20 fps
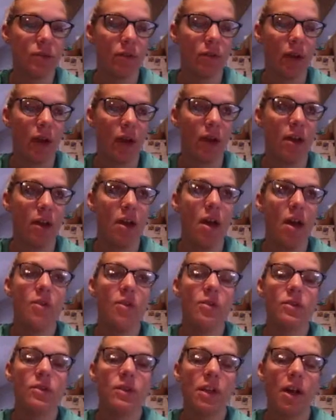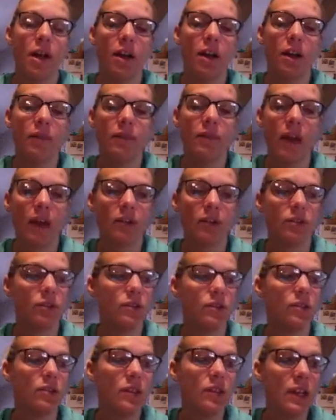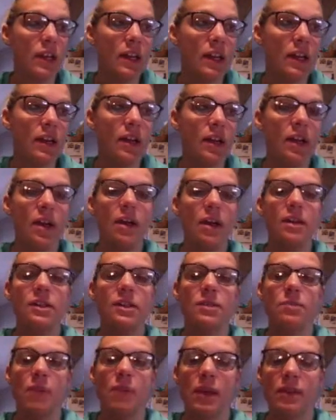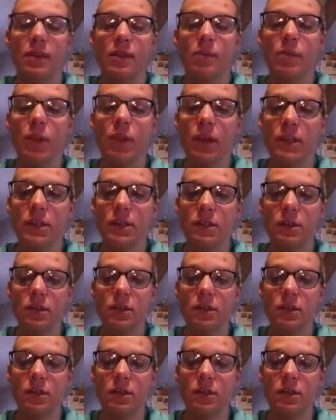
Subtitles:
Okay, those clotting factors are needed to make the blood